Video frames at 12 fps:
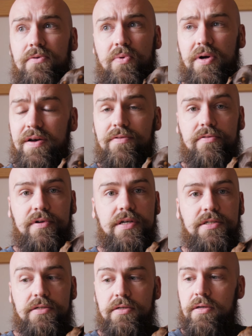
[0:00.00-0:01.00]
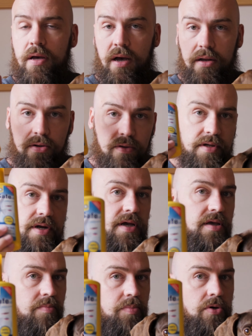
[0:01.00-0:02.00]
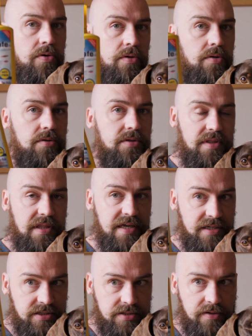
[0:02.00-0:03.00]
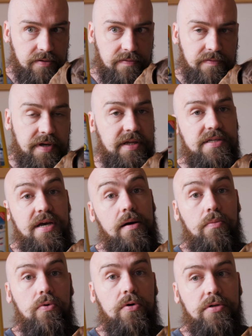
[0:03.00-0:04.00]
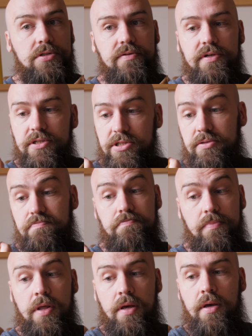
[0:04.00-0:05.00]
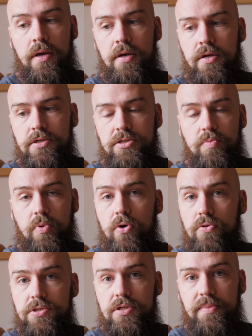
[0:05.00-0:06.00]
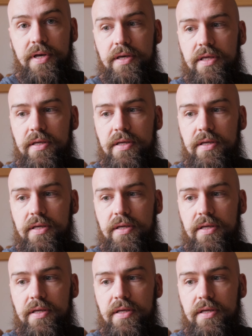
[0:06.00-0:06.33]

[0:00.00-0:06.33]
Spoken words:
for whatever reason, I know that I can put this stuff in tap water, and it's supposed to make